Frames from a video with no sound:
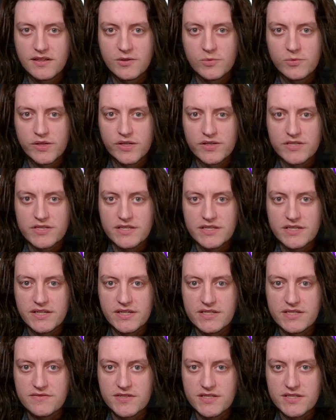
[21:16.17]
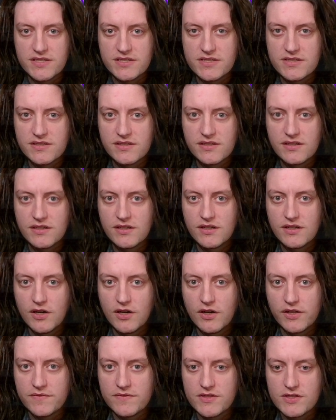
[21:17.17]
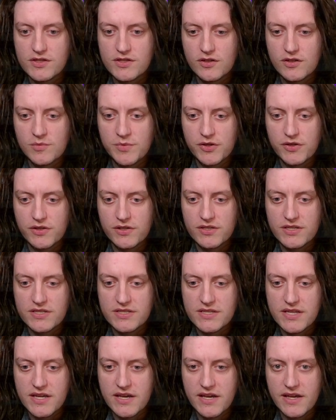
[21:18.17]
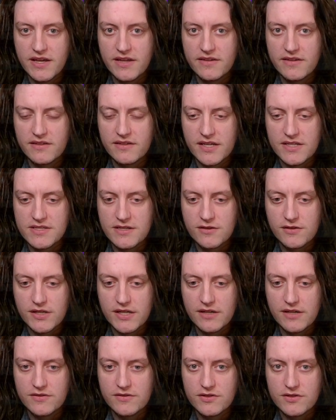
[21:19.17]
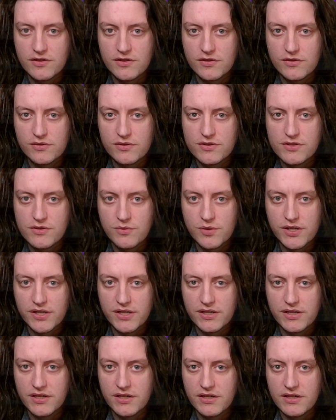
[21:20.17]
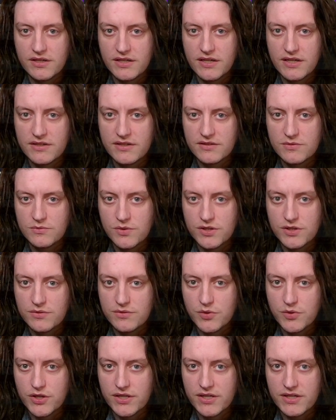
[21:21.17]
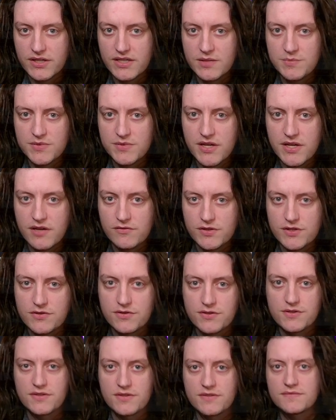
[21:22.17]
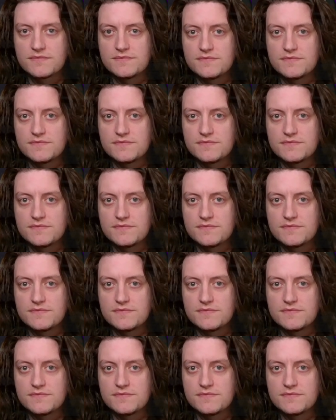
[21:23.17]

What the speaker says: Weird TTS physics. Okay, so opponent does that. Nice, another Count Dooku. So we're gonna, again, we're gonna keep not resourcing.